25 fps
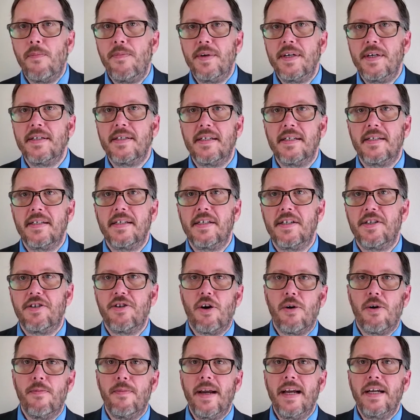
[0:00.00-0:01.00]
businesses in
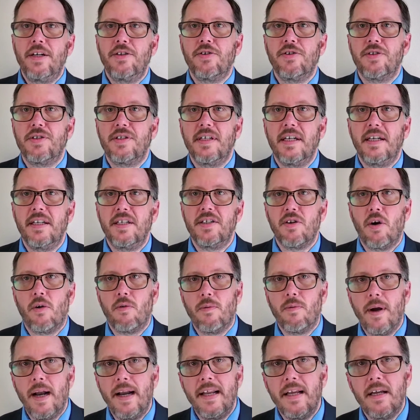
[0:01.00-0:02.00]
our major cities,
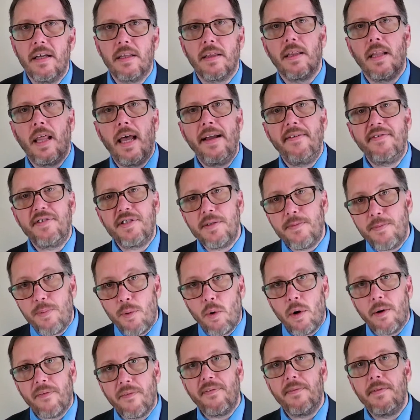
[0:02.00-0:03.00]
already on life
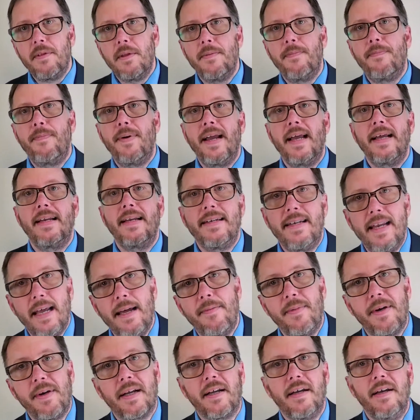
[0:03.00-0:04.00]
support from the
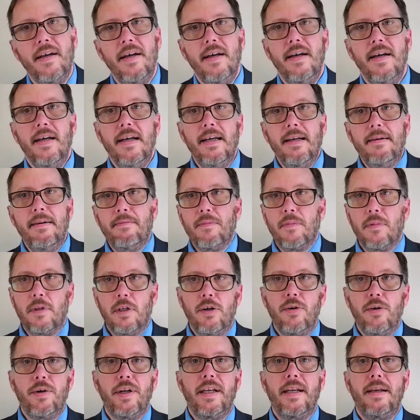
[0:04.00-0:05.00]
pandemic,
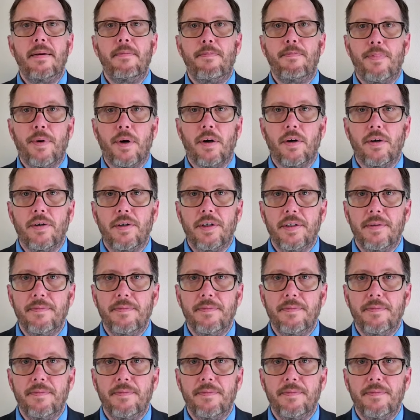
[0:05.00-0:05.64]
looted and burned.